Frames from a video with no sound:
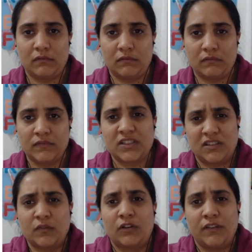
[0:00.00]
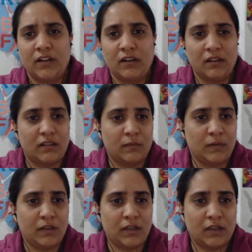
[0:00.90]
which is what we did in the
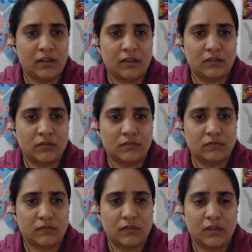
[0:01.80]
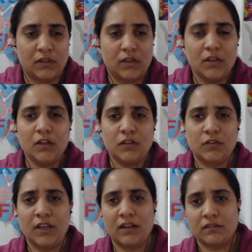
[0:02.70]
beginning, I think so. So
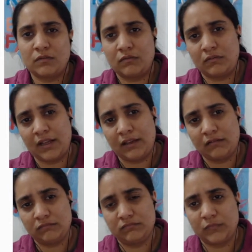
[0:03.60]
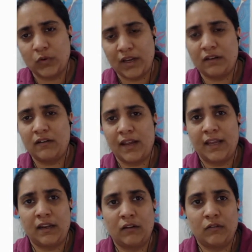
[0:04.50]
yeah, so like you can try
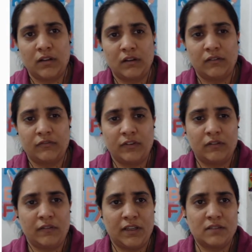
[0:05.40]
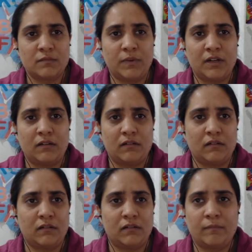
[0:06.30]
it out in different ways, but
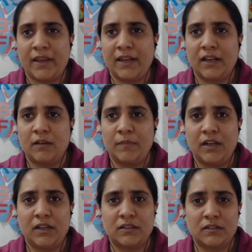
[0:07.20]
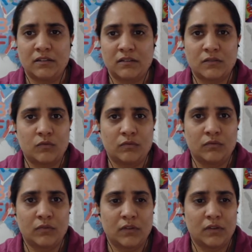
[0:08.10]
my recommendation is to
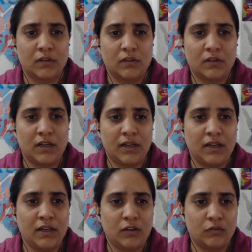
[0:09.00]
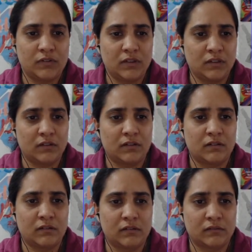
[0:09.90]
continue with
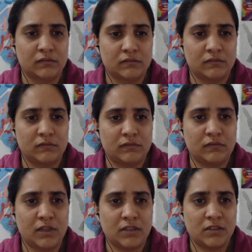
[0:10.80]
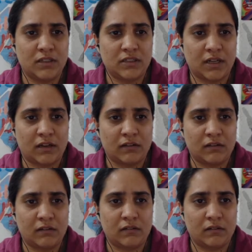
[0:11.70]
the Ranjini Shettar
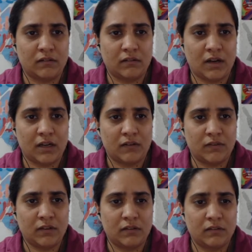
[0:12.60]
artwork,